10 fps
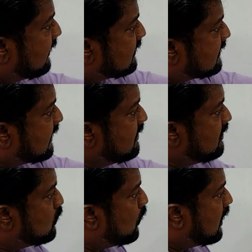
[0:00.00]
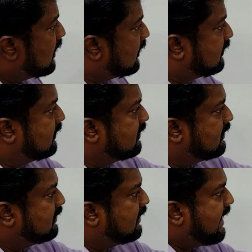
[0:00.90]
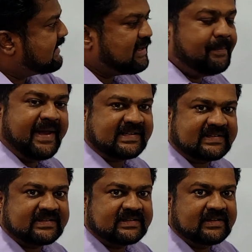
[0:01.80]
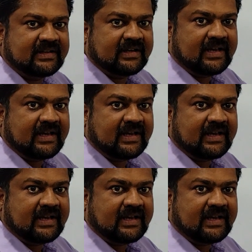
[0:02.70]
Sun to Earth as a base.